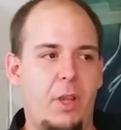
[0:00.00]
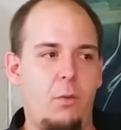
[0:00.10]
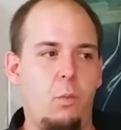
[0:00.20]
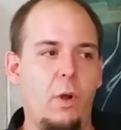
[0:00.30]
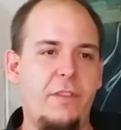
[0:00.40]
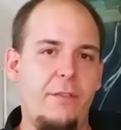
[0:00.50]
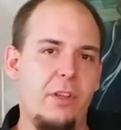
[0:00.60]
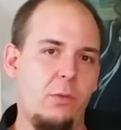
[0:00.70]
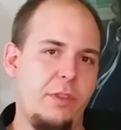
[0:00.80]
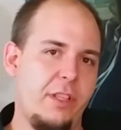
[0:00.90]
What they've
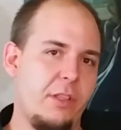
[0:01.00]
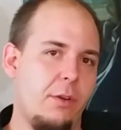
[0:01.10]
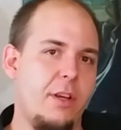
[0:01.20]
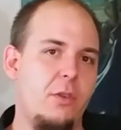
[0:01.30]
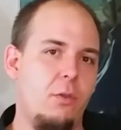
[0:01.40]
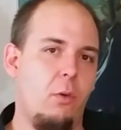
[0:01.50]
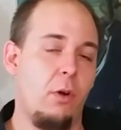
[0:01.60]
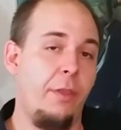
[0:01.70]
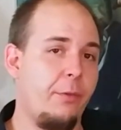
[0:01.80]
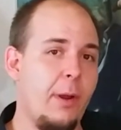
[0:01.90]
done with this 32
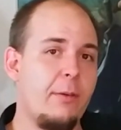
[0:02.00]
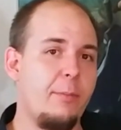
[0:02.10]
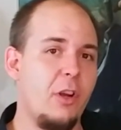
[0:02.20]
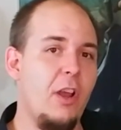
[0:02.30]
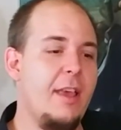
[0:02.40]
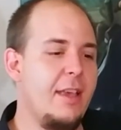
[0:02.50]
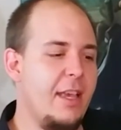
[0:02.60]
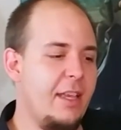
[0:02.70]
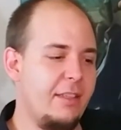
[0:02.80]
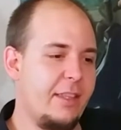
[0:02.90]
core on Threadripper
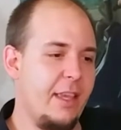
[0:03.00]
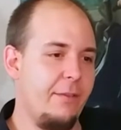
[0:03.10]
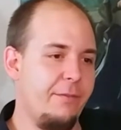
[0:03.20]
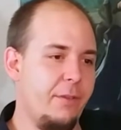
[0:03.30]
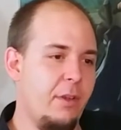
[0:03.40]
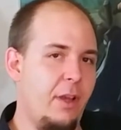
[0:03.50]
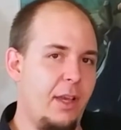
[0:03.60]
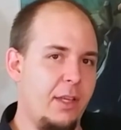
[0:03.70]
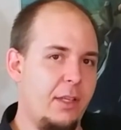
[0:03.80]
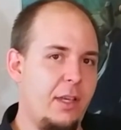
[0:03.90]
is they've
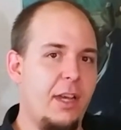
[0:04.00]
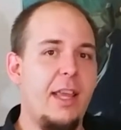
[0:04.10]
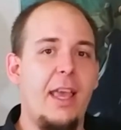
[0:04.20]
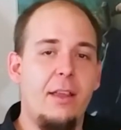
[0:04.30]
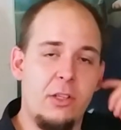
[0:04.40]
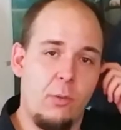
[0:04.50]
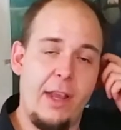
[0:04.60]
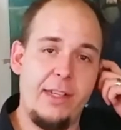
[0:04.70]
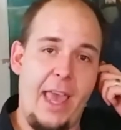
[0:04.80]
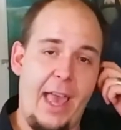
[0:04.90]
cut
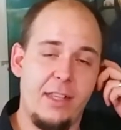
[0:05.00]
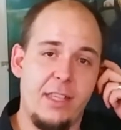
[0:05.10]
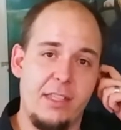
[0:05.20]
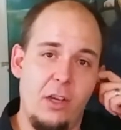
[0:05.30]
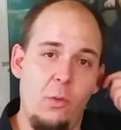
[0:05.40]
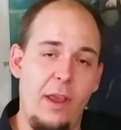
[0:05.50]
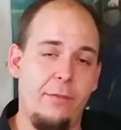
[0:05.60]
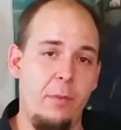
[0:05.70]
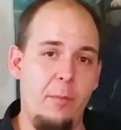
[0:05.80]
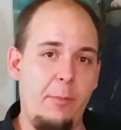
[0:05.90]
direct access away
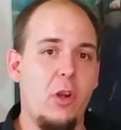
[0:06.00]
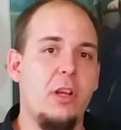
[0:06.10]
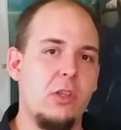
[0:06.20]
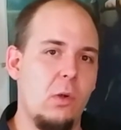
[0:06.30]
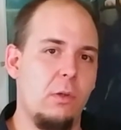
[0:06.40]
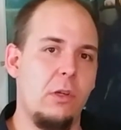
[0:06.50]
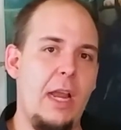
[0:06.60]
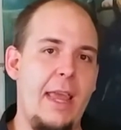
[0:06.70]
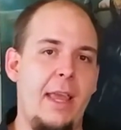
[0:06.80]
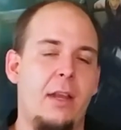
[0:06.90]
from the memory
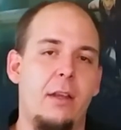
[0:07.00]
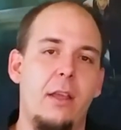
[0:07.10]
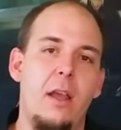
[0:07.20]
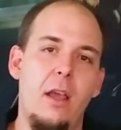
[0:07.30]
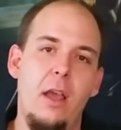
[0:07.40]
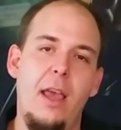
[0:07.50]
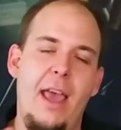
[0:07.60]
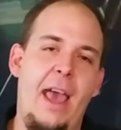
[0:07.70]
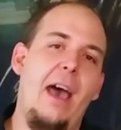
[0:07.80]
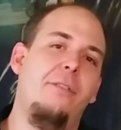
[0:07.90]
controller and
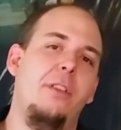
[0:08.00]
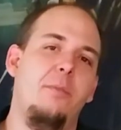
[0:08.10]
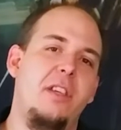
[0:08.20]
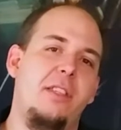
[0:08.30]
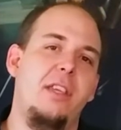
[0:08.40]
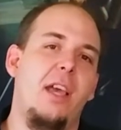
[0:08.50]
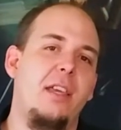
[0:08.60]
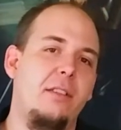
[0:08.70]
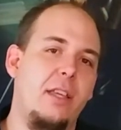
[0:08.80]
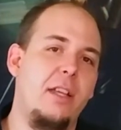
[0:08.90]
half of the
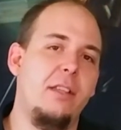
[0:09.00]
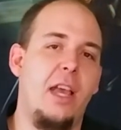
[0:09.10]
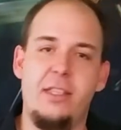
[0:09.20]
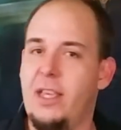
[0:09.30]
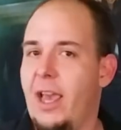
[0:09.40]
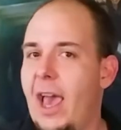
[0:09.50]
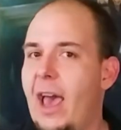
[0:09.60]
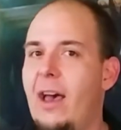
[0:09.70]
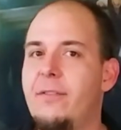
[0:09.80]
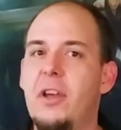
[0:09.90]
PCIe lanes. I say
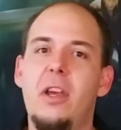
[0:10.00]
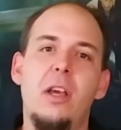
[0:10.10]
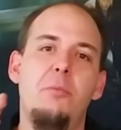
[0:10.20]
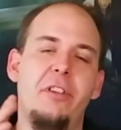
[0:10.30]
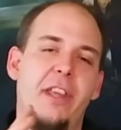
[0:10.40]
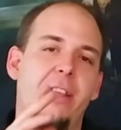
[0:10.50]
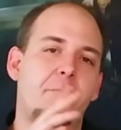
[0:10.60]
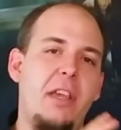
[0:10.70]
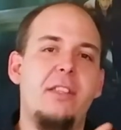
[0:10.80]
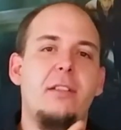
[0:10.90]
half, but
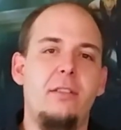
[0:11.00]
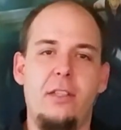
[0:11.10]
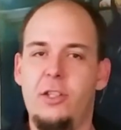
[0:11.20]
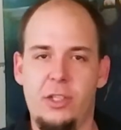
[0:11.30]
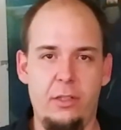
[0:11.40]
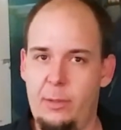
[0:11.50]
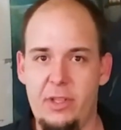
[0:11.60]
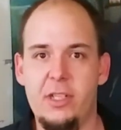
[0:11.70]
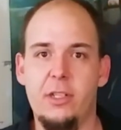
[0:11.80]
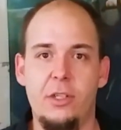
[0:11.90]
that basically just
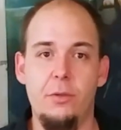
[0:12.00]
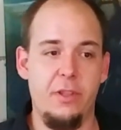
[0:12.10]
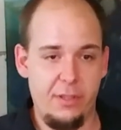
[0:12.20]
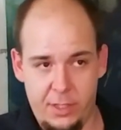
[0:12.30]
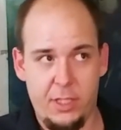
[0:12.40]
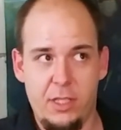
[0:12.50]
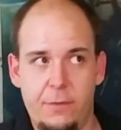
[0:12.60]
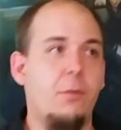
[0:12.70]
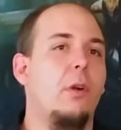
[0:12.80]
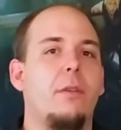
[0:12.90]
limits it to the
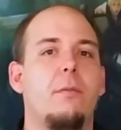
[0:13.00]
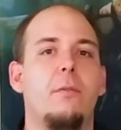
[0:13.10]
64